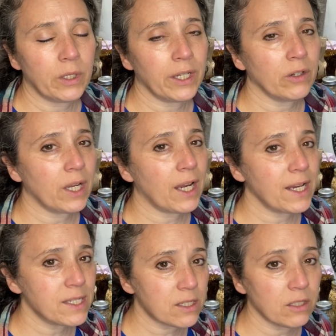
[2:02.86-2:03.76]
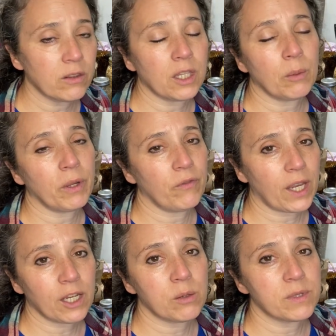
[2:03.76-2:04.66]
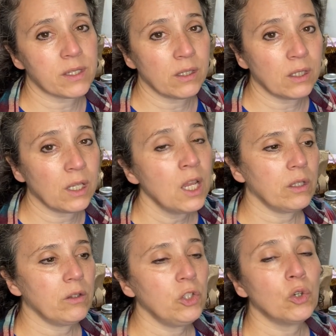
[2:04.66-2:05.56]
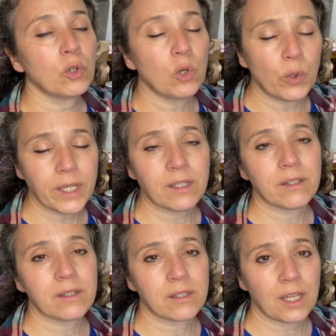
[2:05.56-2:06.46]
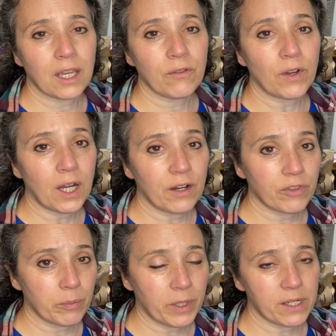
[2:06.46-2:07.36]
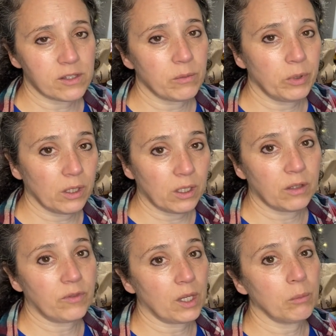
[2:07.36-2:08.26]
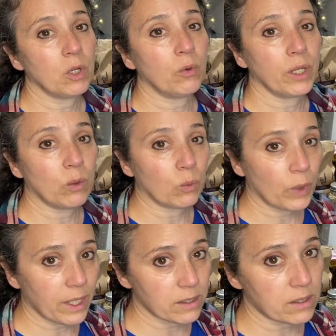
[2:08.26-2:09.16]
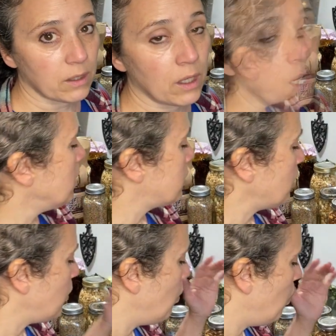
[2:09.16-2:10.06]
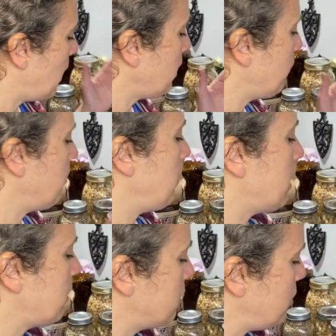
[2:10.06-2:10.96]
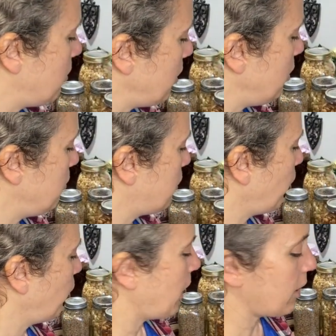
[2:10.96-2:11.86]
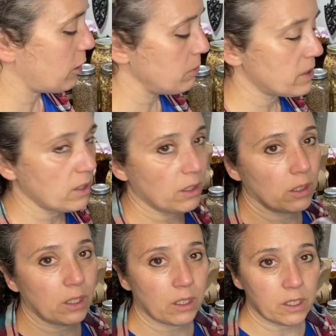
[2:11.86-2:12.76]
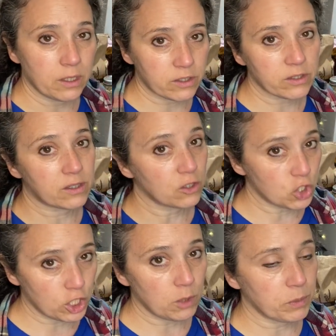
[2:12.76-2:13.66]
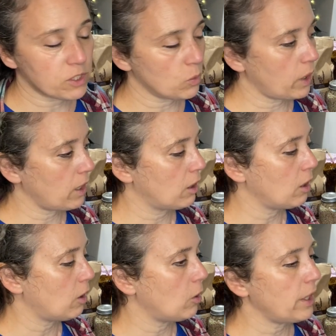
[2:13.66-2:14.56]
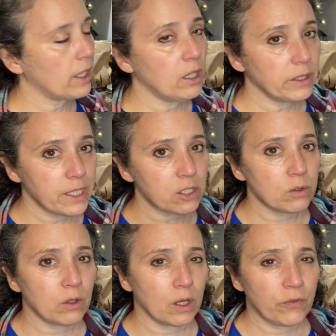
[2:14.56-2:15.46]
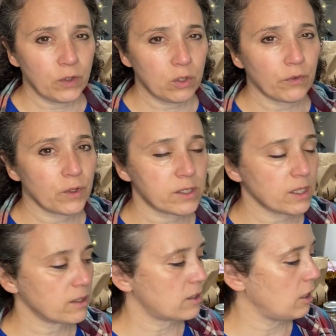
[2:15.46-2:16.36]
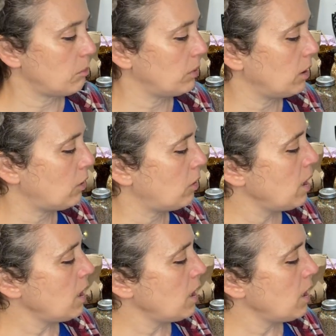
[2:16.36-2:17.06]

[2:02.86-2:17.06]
area, I still think by vacuum sealing, you're going to stave off the possibility of them going rancid. So one of the methods you can use for vacuum sealing, and this is the cheapest way to go, and I'll link to a few different sets down below,